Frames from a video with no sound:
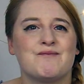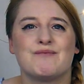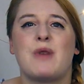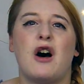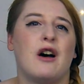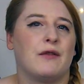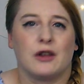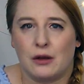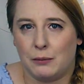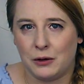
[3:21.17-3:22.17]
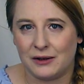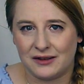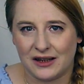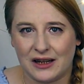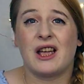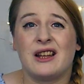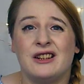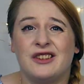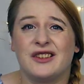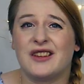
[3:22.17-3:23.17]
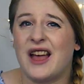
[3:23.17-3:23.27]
part of the community, and it just